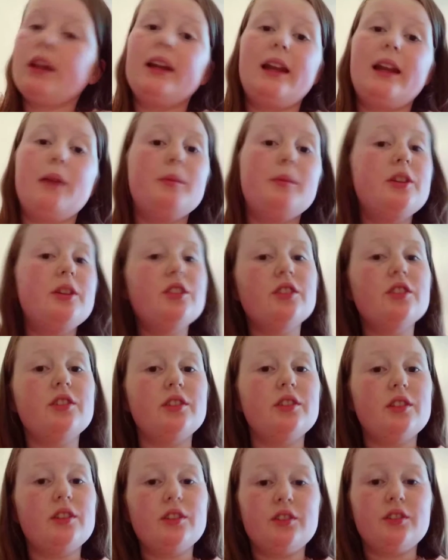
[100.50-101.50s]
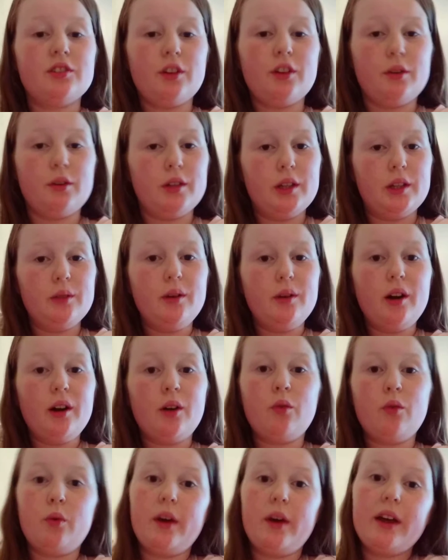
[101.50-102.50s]
let me just show you a
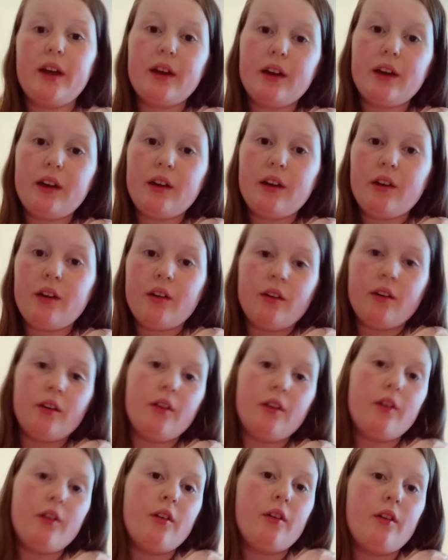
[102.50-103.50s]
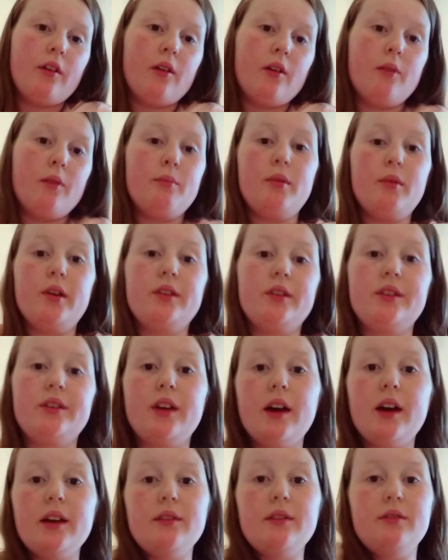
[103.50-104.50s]
quick bird's
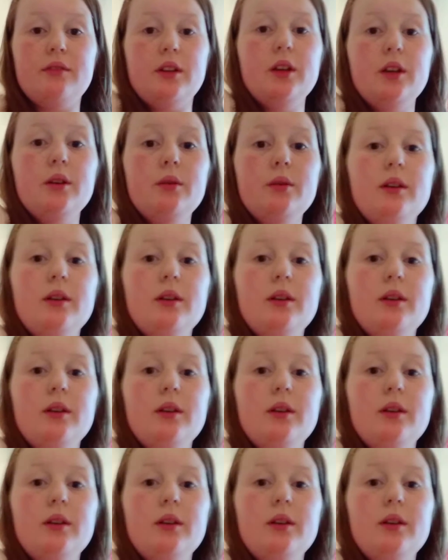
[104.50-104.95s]
eye view